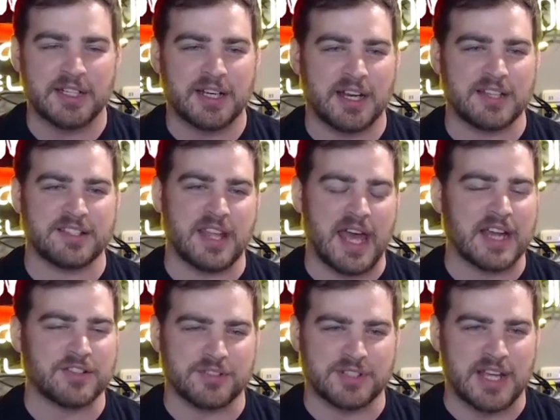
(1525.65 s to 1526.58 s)
because of the
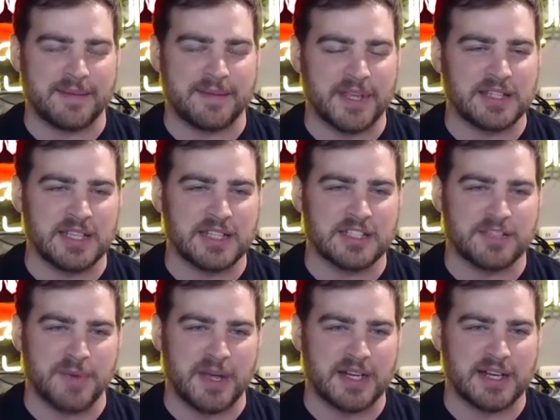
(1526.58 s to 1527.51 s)
extra time they did
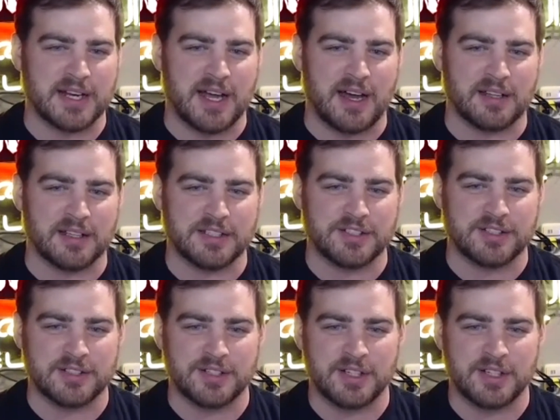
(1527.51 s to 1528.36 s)
spend at college.